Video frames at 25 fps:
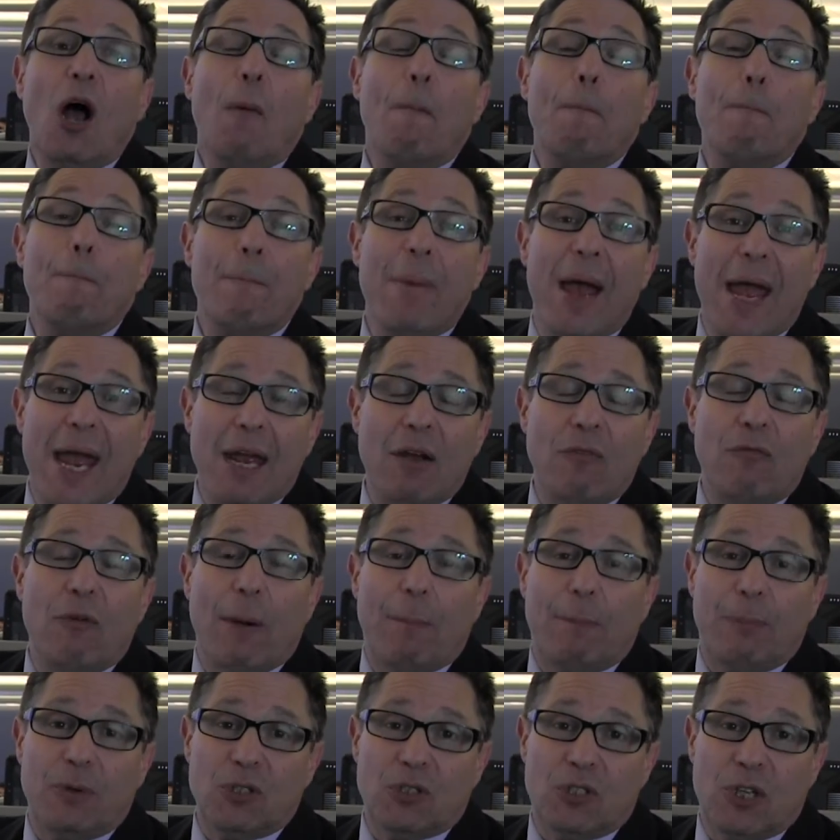May
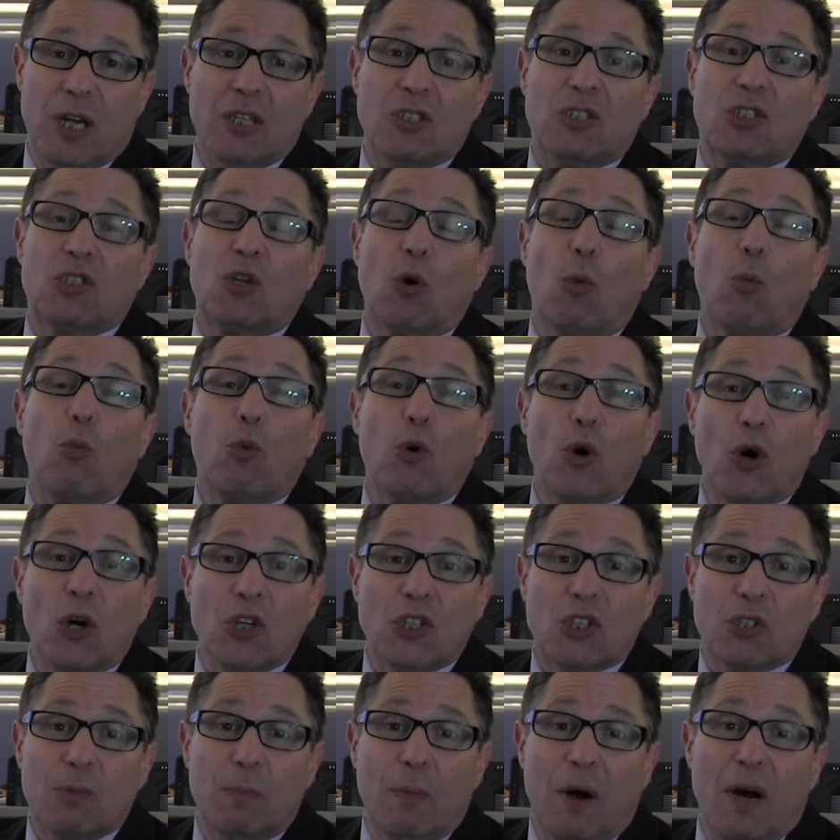represents the
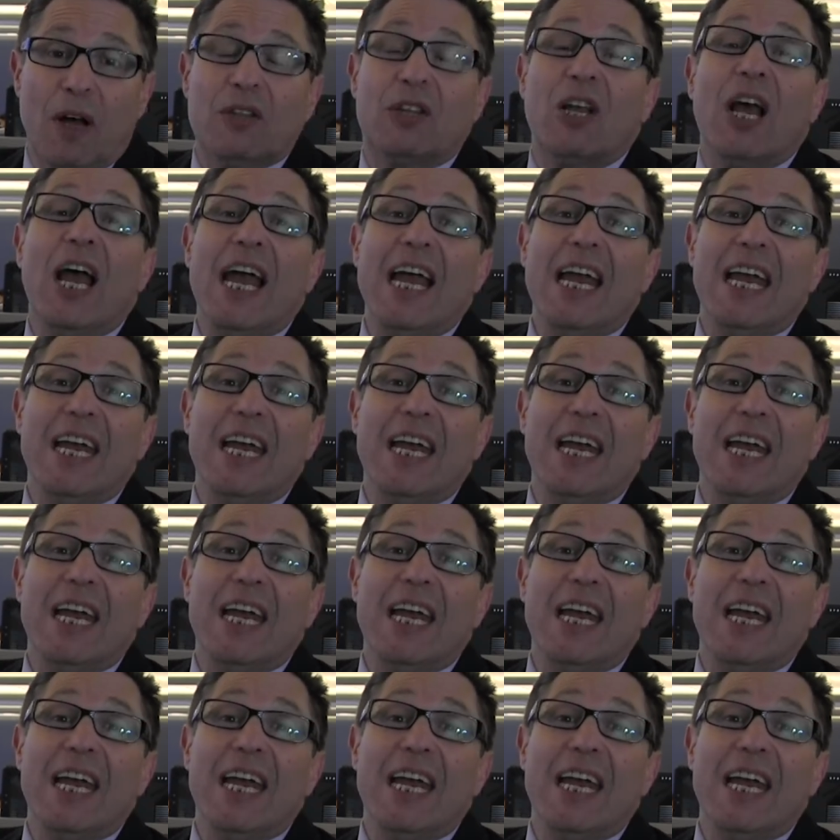worst month